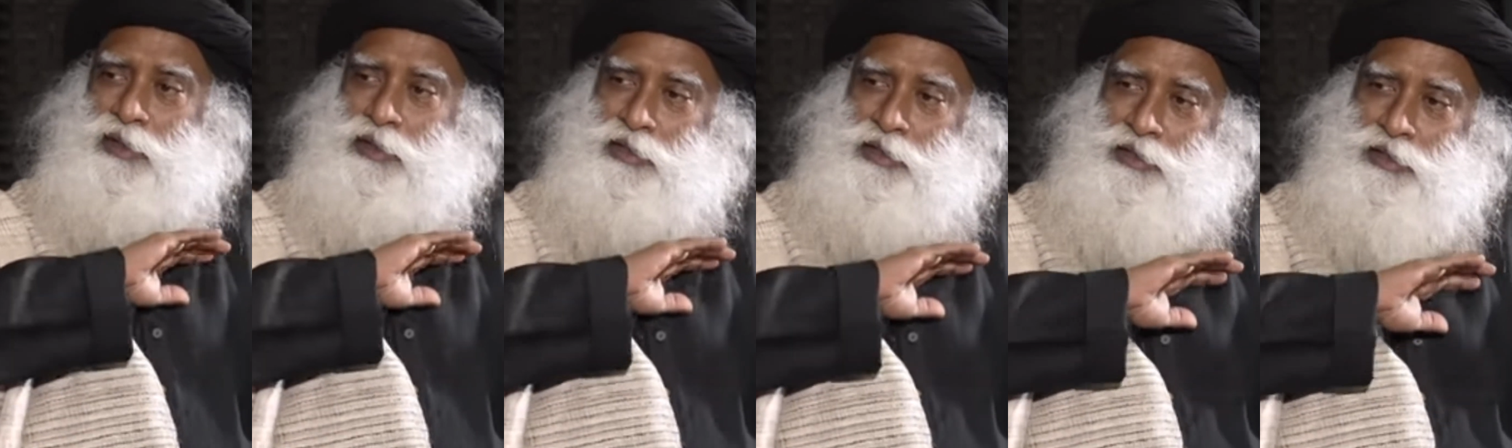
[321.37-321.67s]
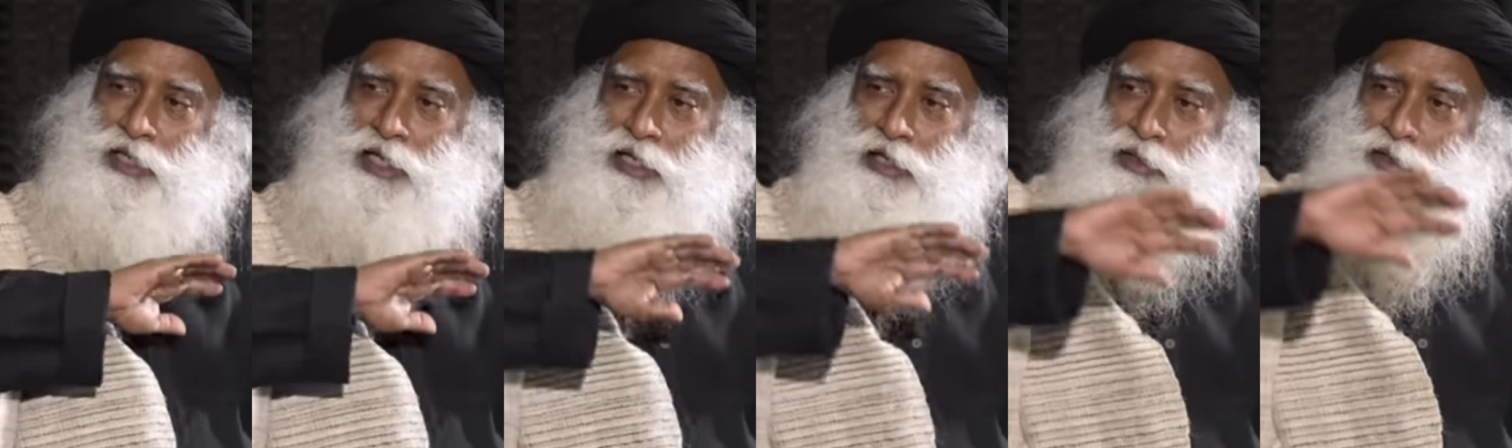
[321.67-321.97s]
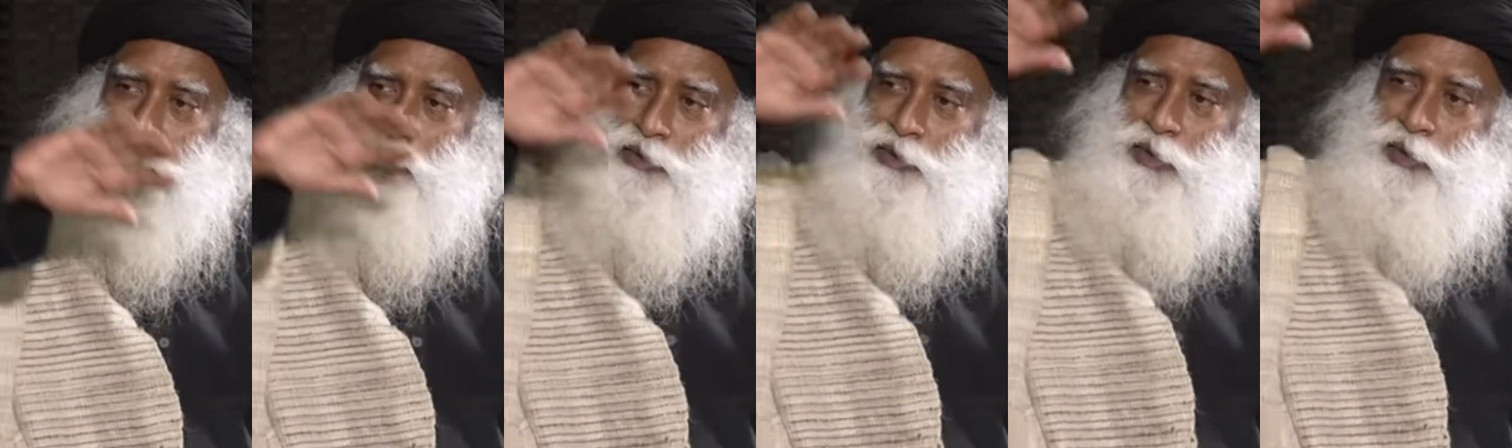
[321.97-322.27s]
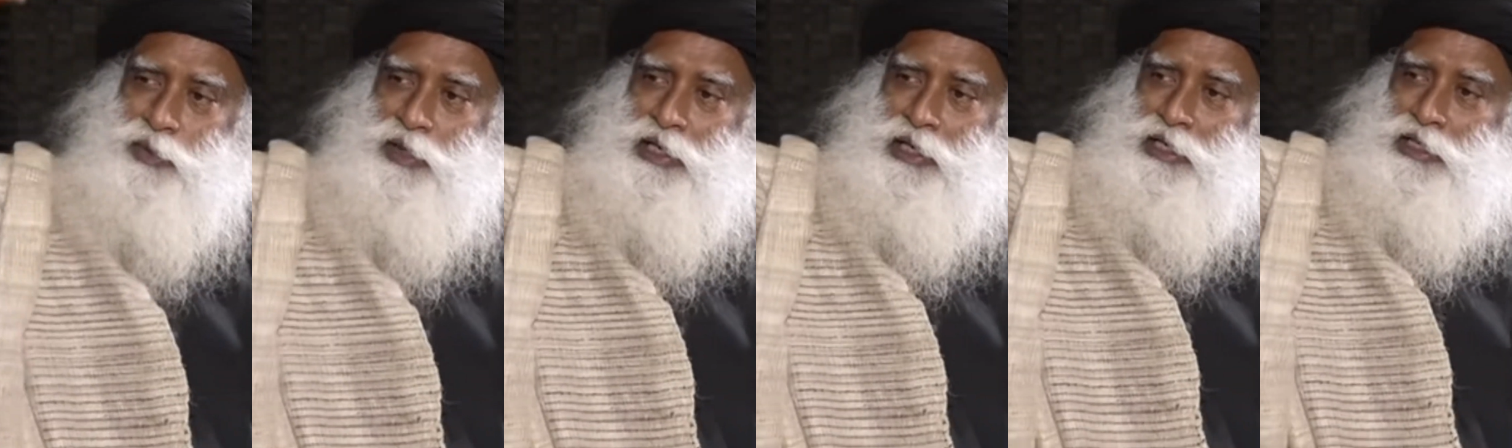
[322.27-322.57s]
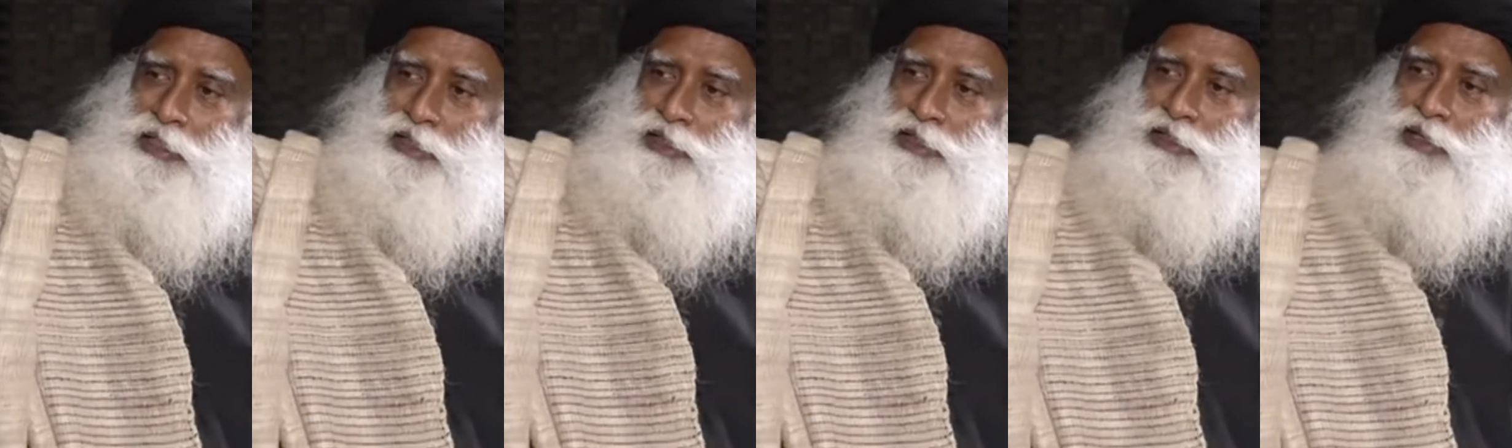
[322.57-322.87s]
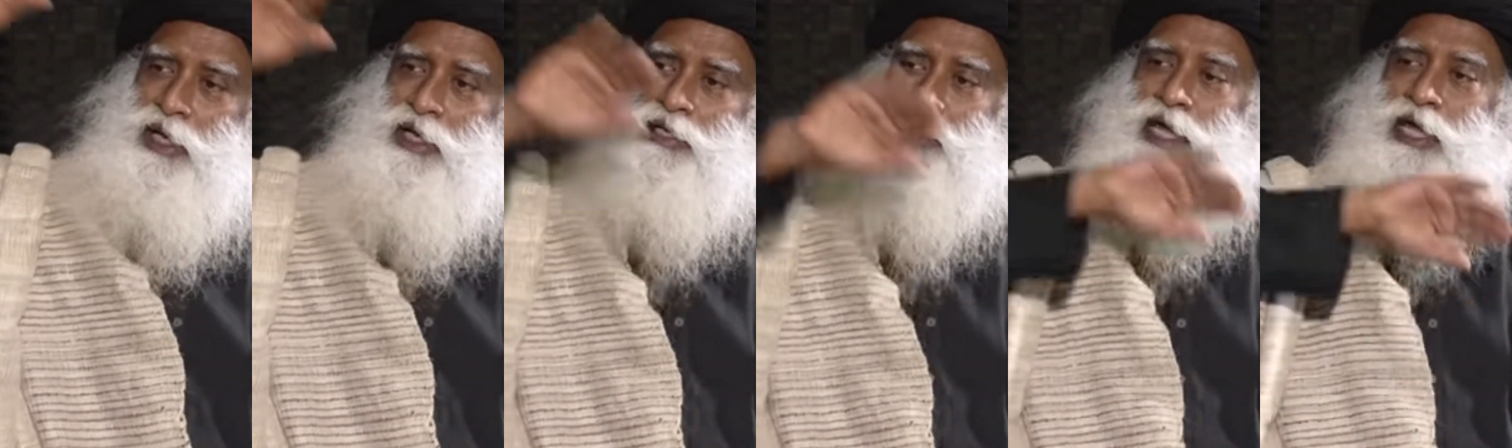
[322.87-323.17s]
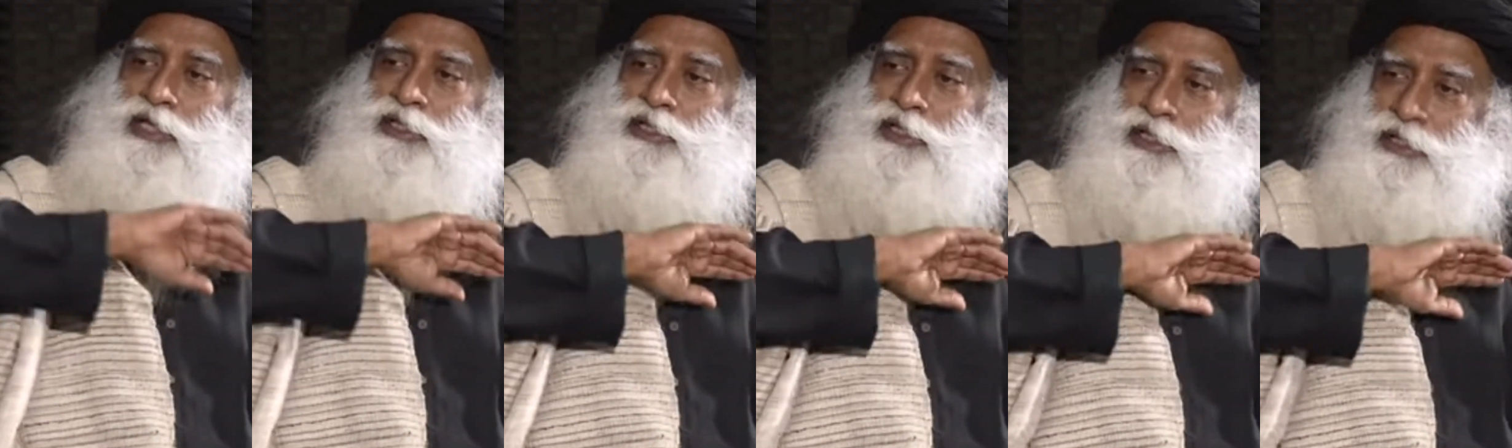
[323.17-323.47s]
then you're released, a
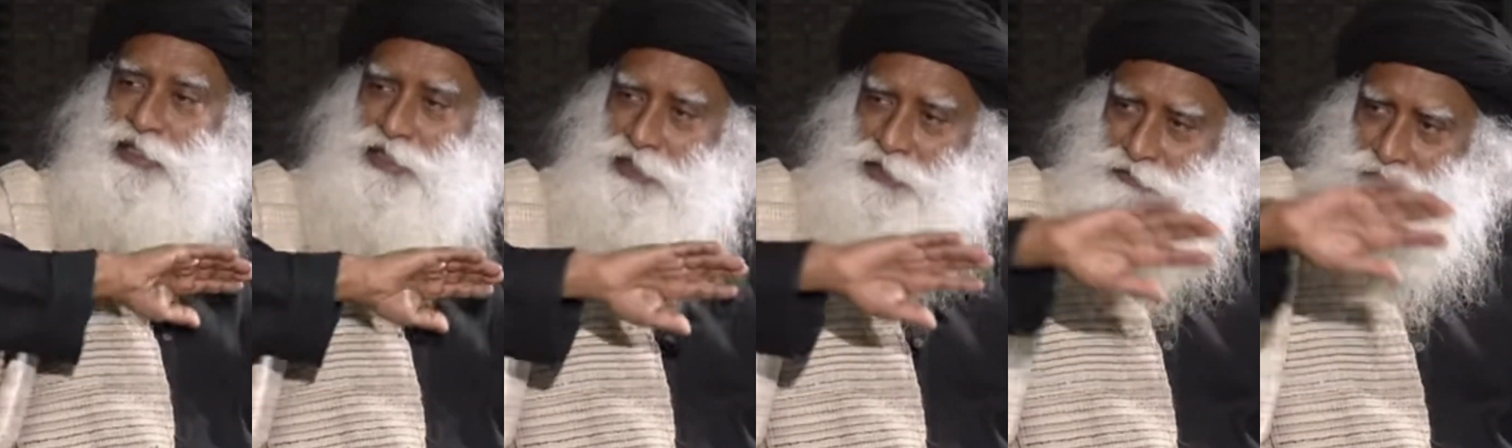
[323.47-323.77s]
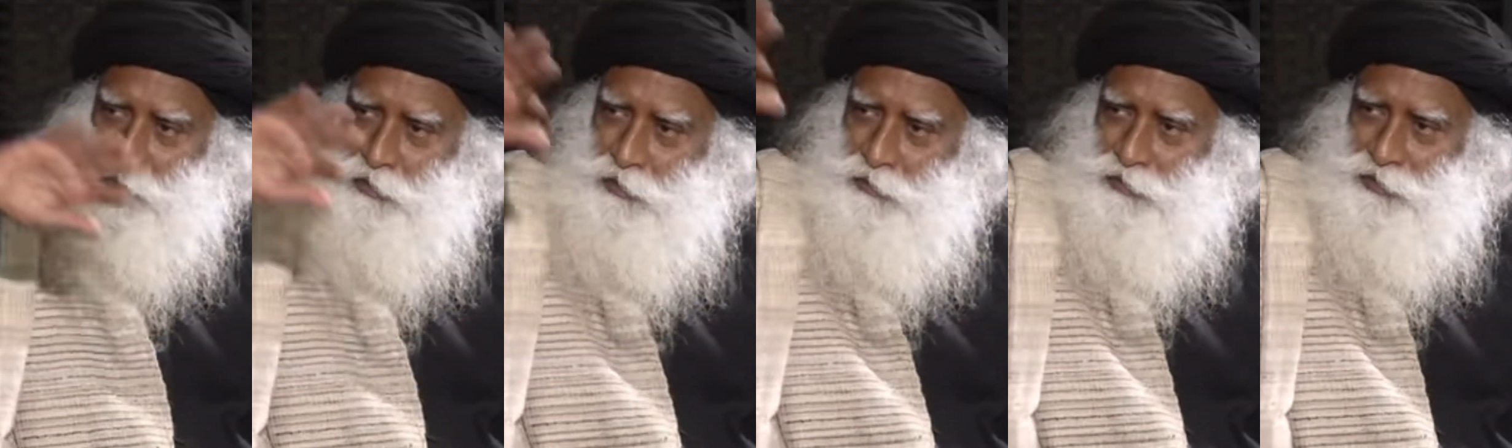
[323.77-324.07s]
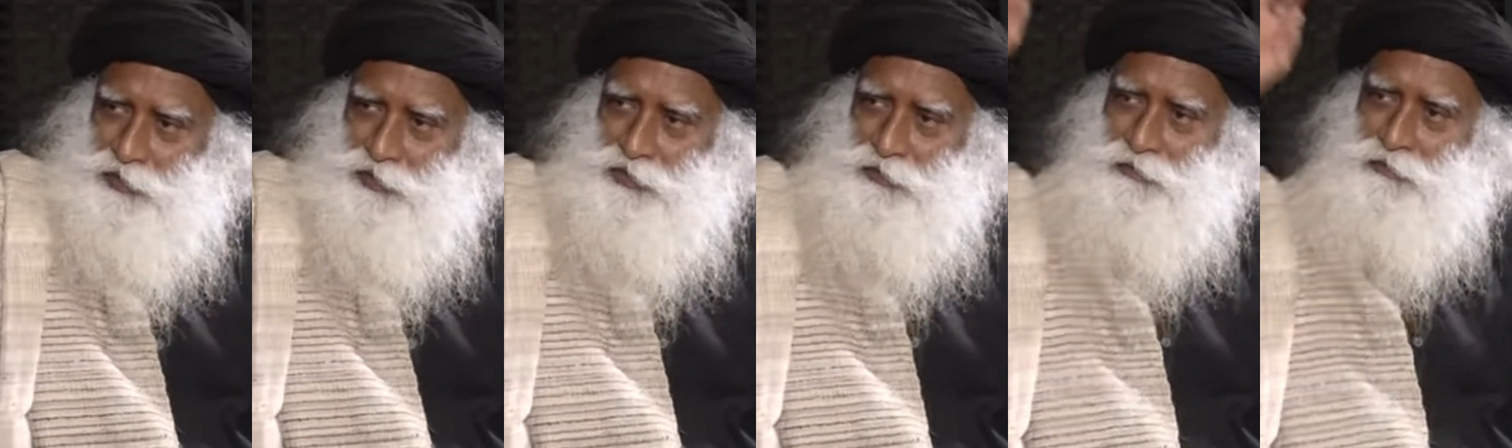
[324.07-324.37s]
tangent is formed.